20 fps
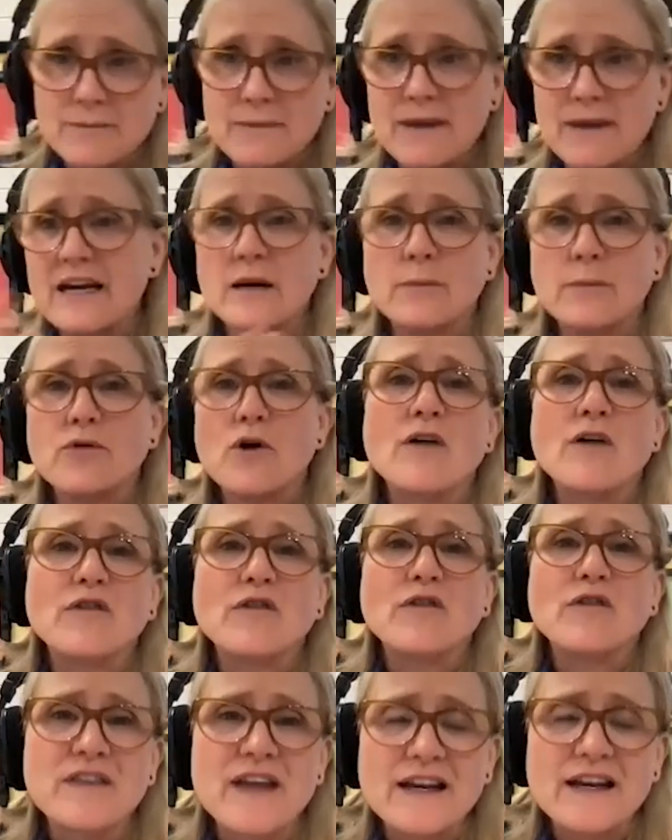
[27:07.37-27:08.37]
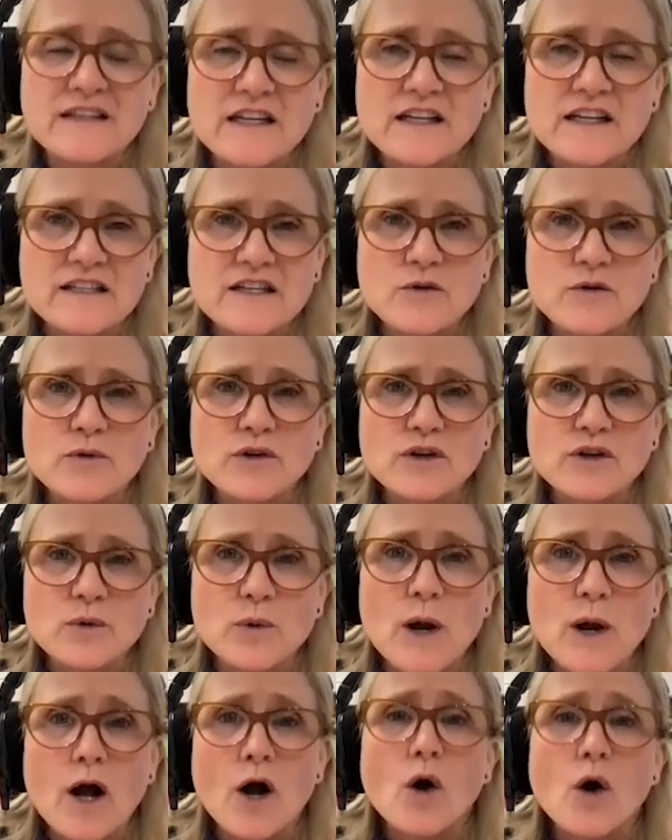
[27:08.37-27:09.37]
made a profit. That it did really
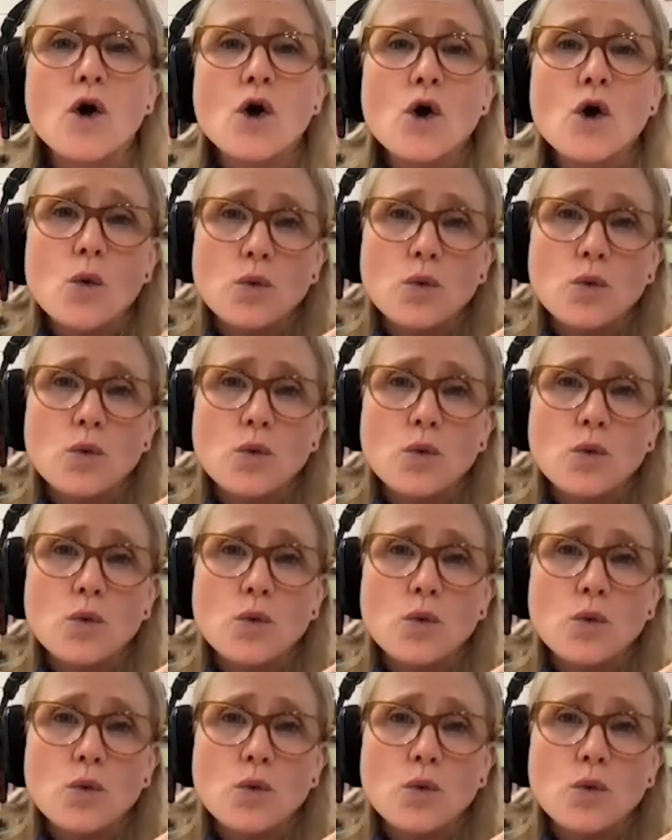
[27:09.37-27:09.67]
well.